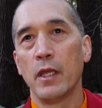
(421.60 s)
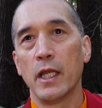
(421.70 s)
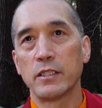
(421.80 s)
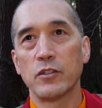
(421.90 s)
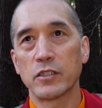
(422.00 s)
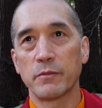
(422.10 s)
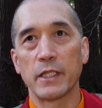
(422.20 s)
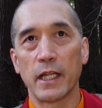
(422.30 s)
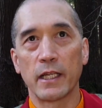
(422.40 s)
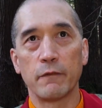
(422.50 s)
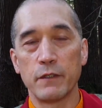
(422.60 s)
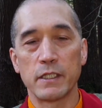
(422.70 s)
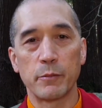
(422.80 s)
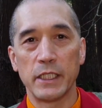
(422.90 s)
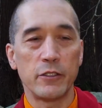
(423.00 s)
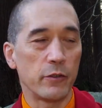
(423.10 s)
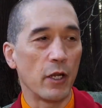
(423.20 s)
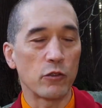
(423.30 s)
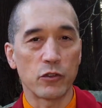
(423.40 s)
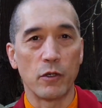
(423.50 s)
It's not something I can feasibly do. And
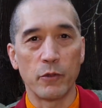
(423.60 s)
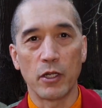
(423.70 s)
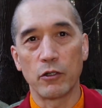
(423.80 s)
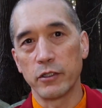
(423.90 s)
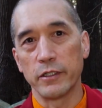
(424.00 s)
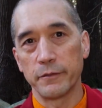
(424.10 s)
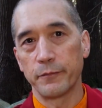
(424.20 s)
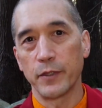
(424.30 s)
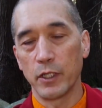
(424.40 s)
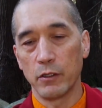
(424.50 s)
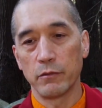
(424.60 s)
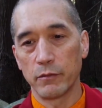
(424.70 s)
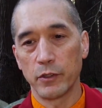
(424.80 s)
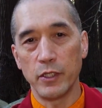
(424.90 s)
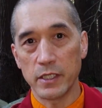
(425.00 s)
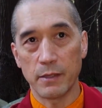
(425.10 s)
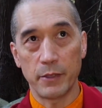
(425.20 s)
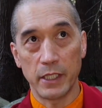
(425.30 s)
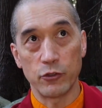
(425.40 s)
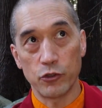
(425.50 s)
also, I'm not learned, you know. You need
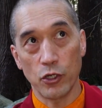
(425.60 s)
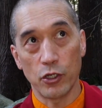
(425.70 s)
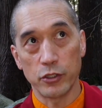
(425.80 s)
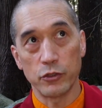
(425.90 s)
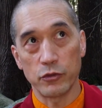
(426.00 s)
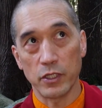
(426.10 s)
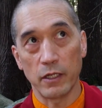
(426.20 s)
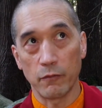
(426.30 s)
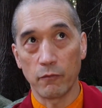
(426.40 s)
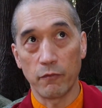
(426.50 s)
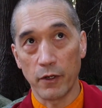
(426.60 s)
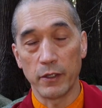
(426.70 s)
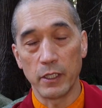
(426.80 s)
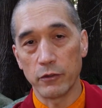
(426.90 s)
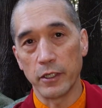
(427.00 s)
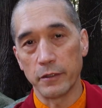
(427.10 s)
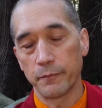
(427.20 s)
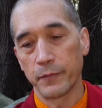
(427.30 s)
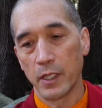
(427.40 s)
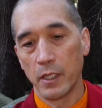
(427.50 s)
somebody in charge who's like very learned.
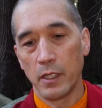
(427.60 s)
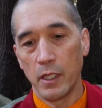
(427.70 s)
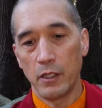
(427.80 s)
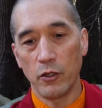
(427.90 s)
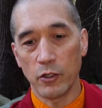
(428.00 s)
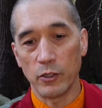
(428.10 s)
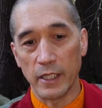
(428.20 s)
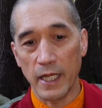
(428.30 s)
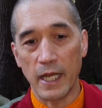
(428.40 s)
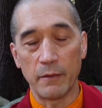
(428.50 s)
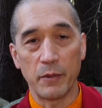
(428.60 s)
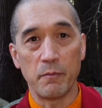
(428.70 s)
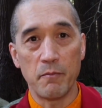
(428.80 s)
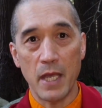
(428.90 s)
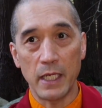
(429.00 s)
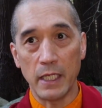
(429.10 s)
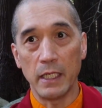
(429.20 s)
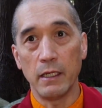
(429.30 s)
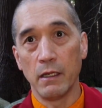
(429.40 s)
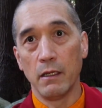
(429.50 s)
And not only that, but
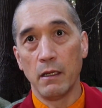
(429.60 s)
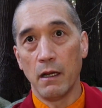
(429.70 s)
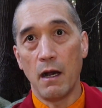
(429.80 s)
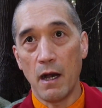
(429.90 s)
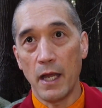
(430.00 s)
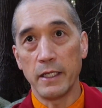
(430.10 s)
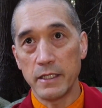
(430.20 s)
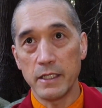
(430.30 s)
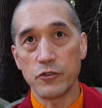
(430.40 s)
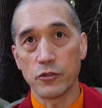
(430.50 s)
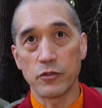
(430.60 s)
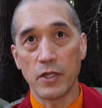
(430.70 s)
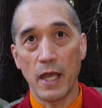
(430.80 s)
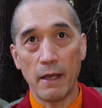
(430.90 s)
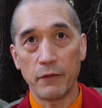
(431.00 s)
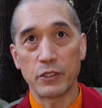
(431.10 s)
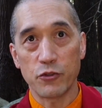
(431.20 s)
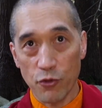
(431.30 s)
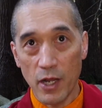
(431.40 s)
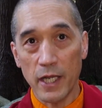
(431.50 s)
many high teachers have
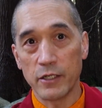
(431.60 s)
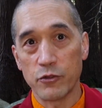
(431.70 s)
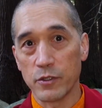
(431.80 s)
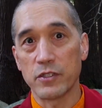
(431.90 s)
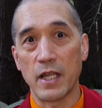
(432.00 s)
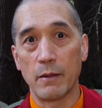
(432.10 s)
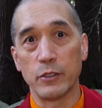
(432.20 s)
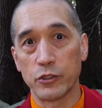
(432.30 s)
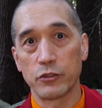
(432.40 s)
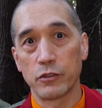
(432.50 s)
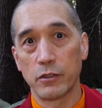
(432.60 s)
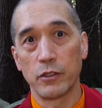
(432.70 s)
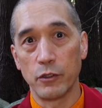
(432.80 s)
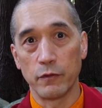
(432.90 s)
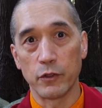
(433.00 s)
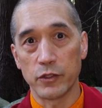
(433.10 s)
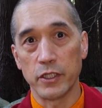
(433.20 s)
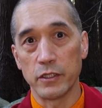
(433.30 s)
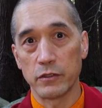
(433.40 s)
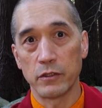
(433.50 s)
tried to establish
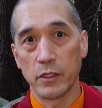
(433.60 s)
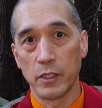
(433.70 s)
universities.